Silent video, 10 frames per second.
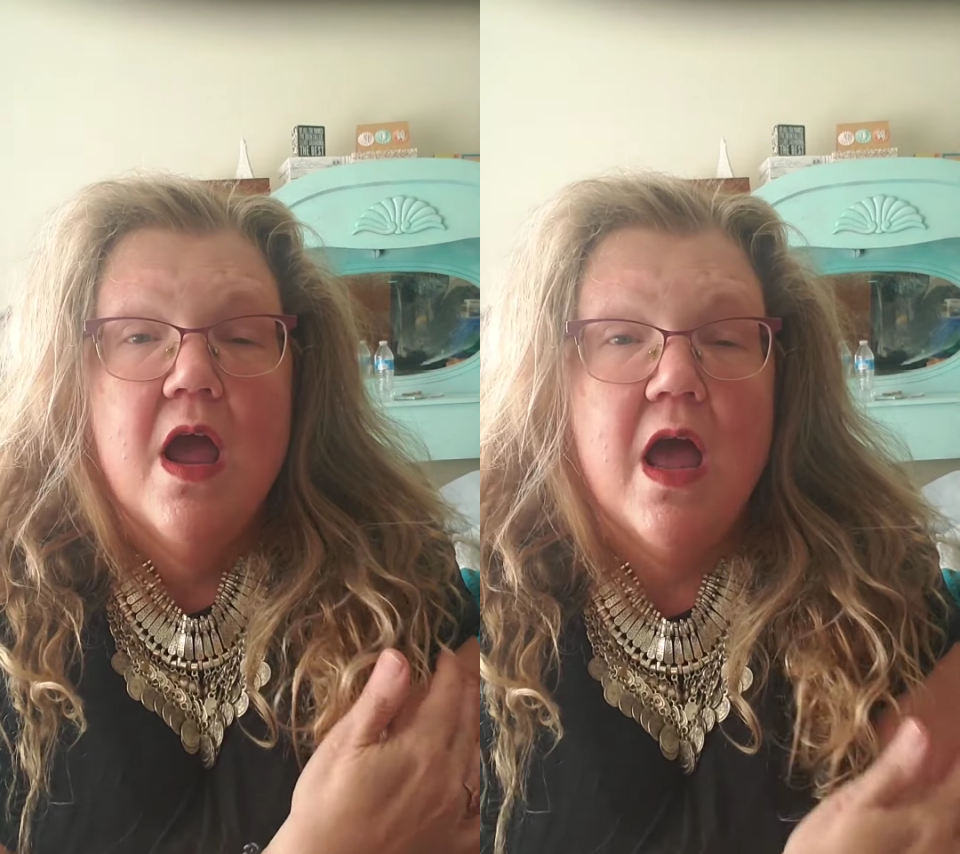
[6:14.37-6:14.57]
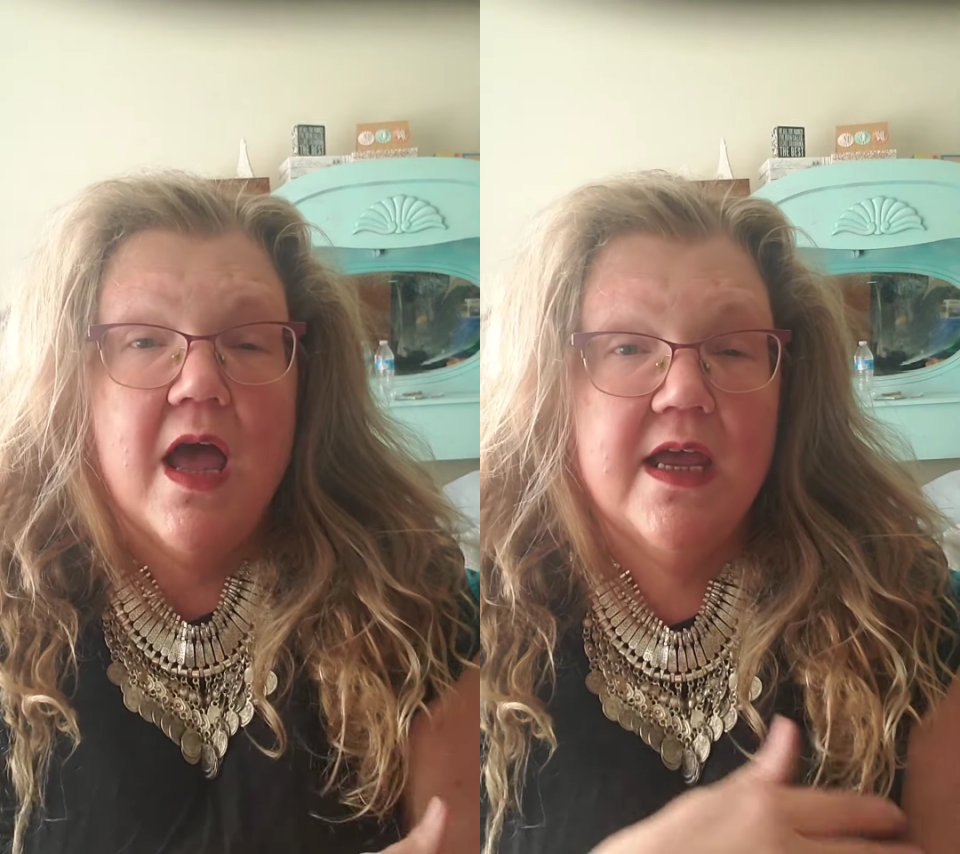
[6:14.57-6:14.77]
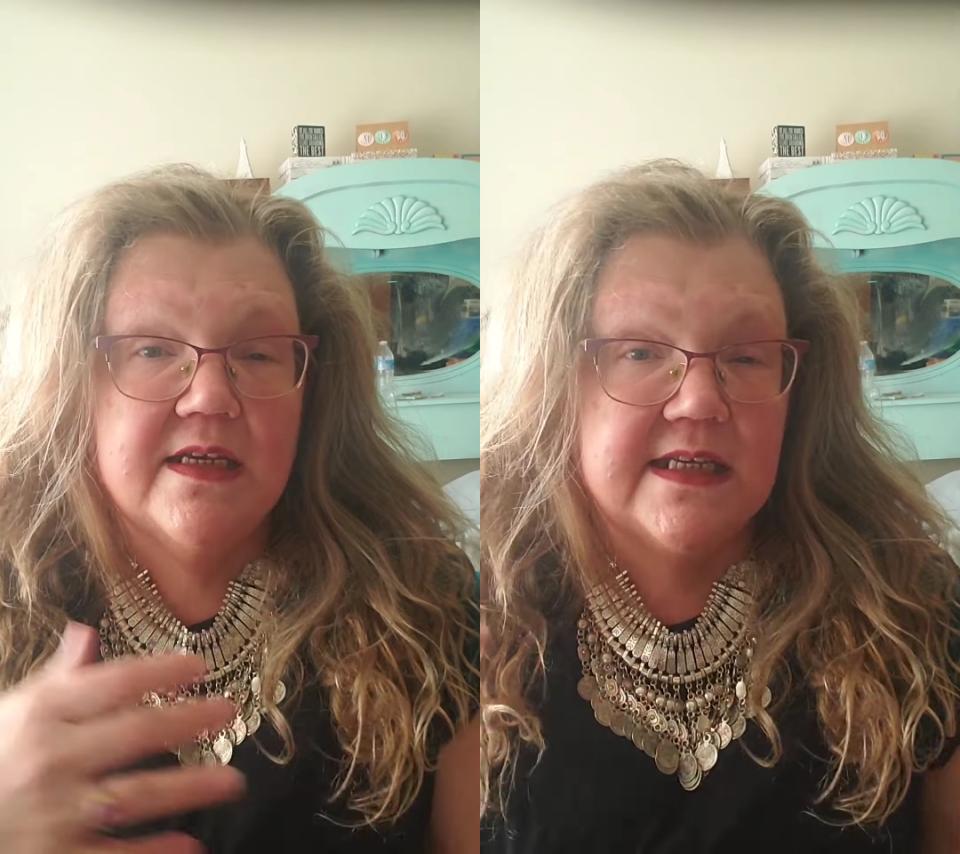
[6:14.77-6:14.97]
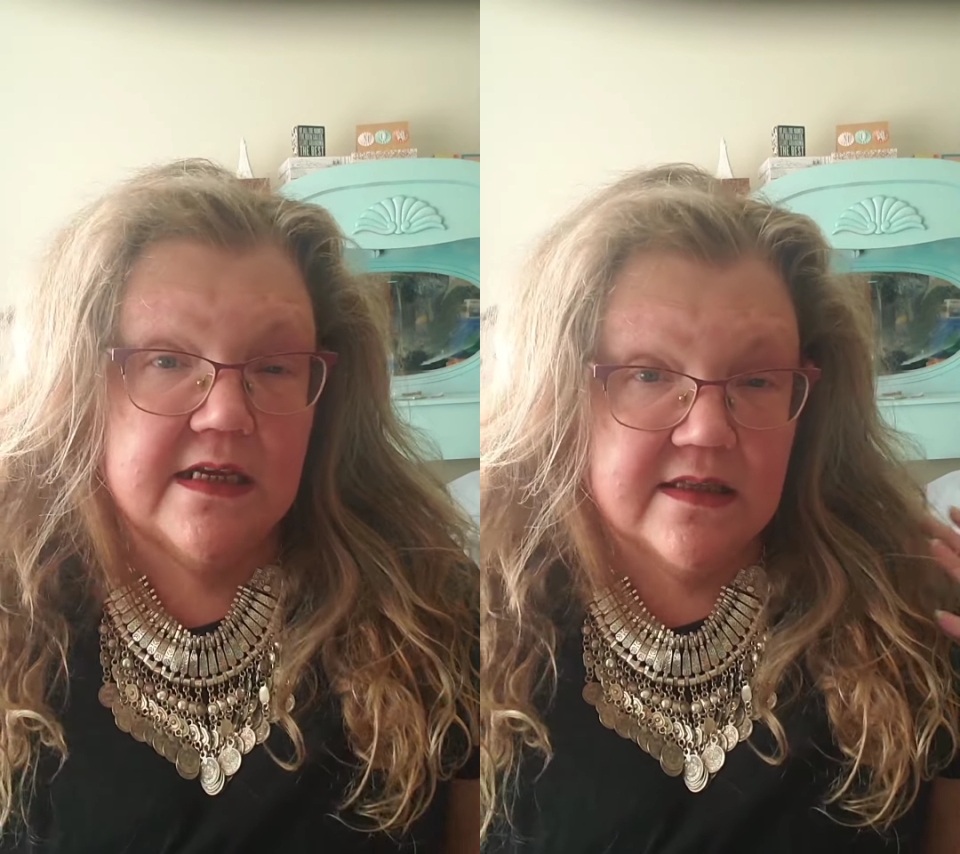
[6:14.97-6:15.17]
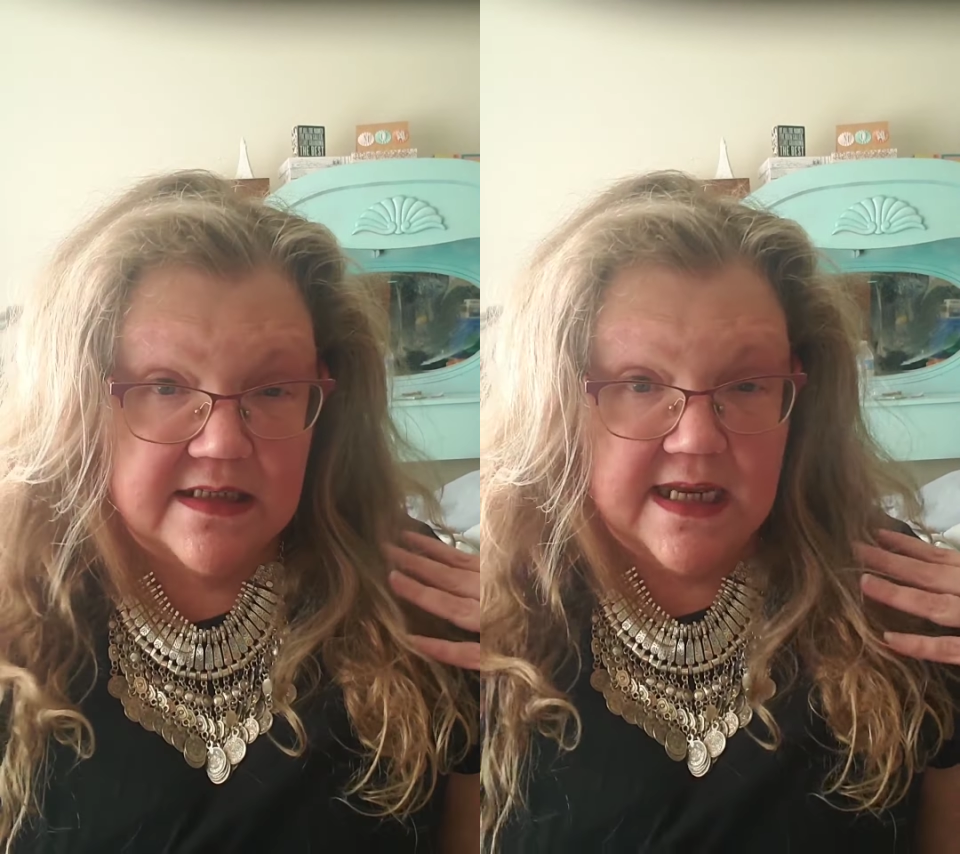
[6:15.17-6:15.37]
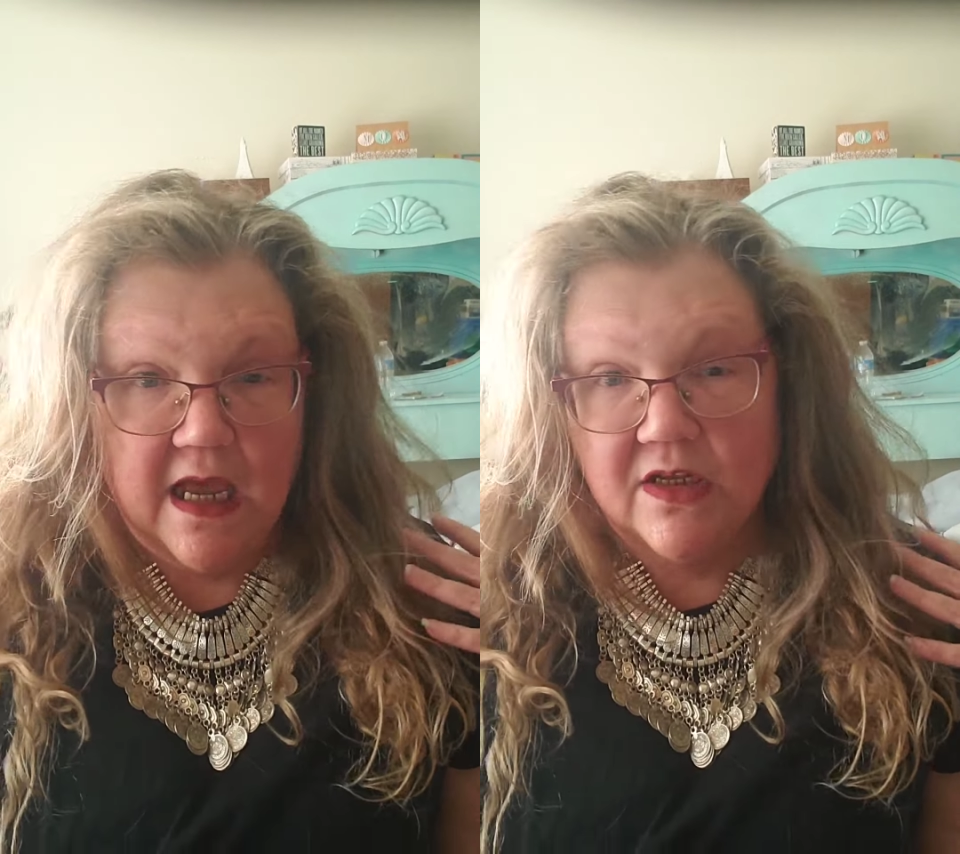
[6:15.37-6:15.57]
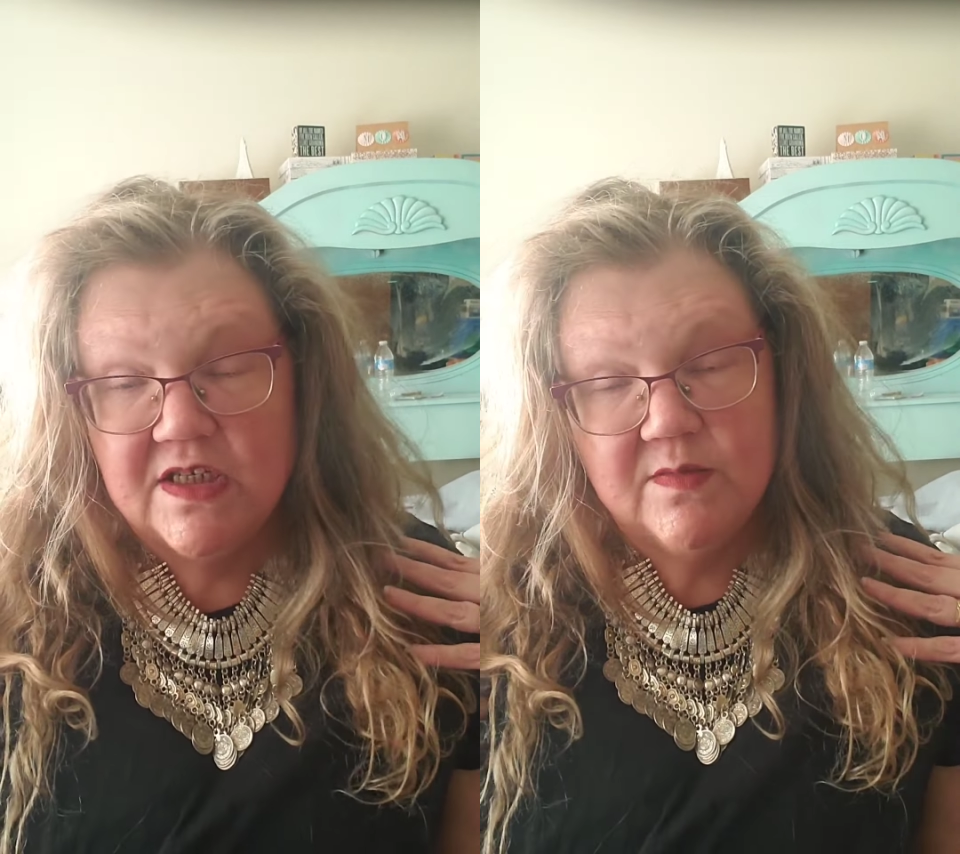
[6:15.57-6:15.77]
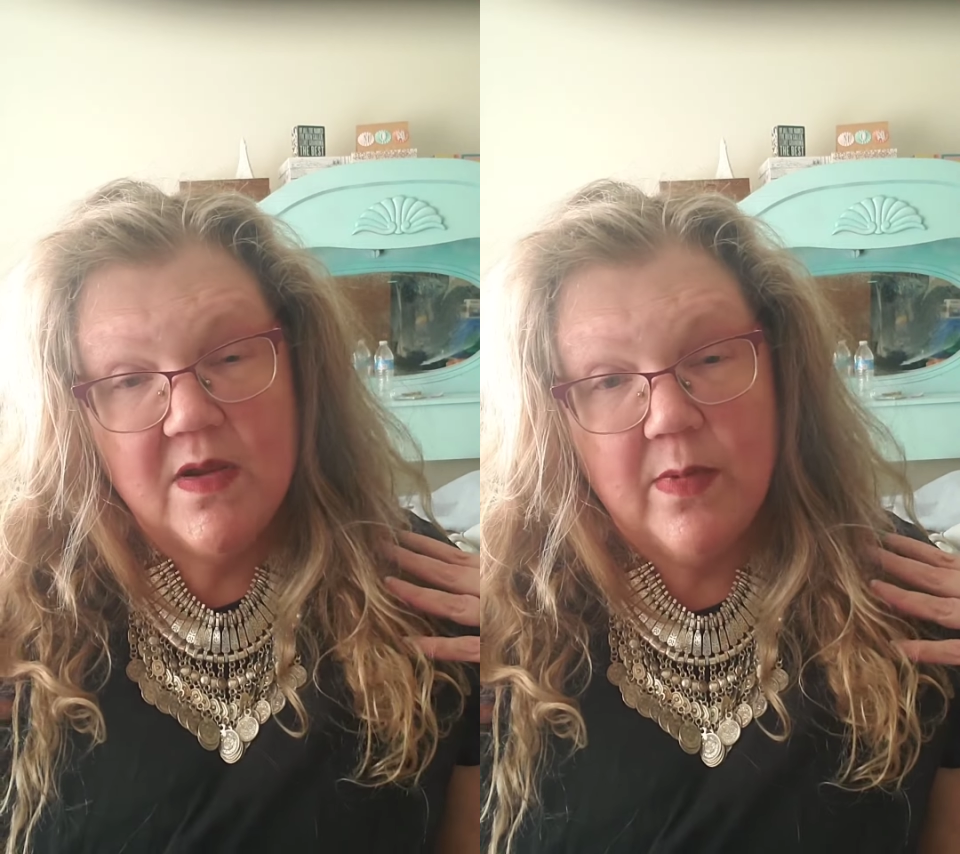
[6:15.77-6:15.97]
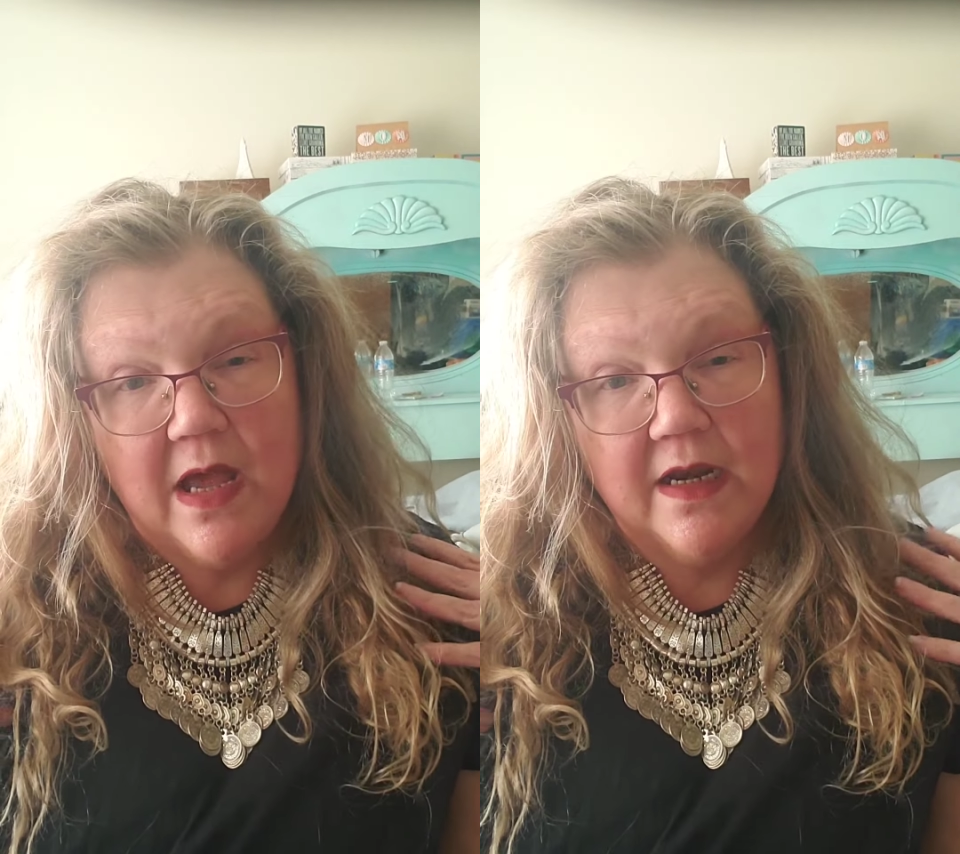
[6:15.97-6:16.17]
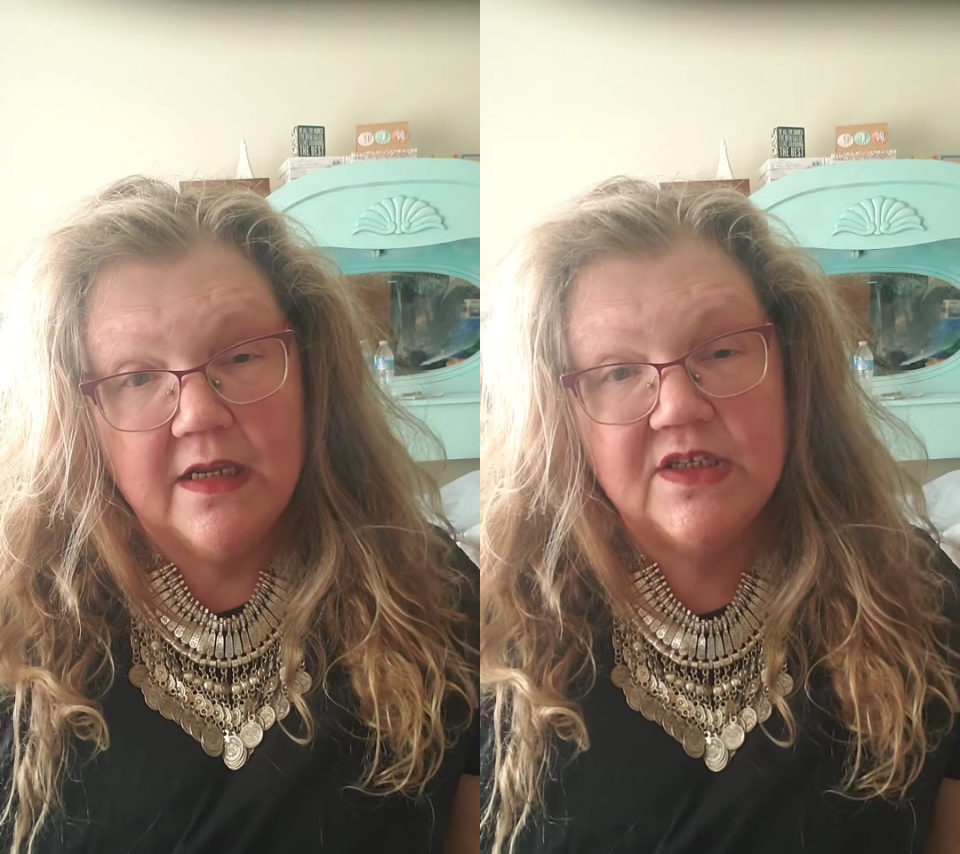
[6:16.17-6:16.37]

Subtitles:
I take the towel to my body.